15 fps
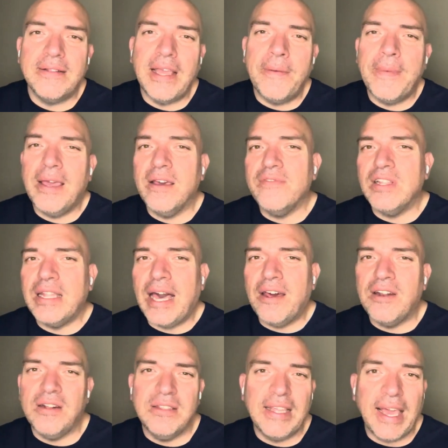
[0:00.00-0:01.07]
They may have allowed
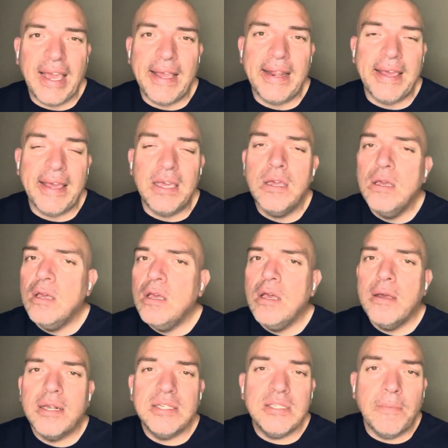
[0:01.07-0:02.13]
it in the heyday
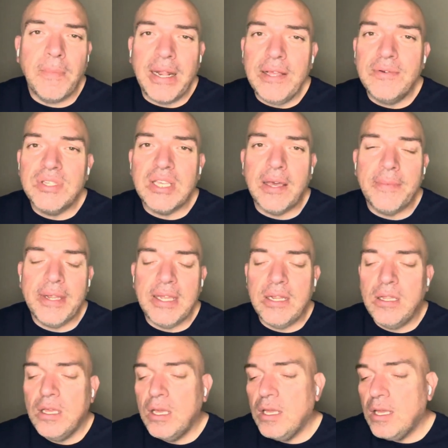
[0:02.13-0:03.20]
because the money was coming
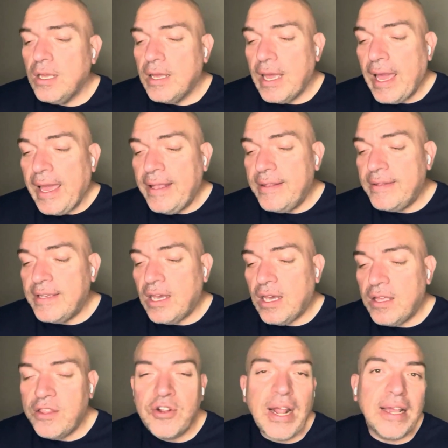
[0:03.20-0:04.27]
in, and
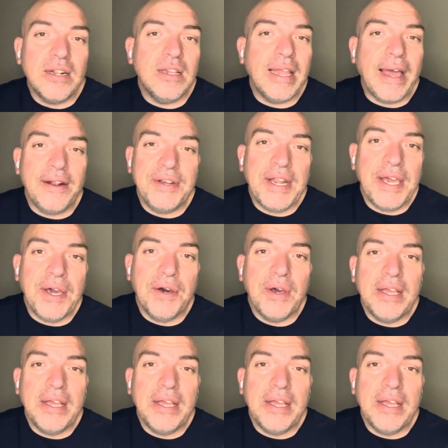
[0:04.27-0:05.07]
they're not going to allow it now.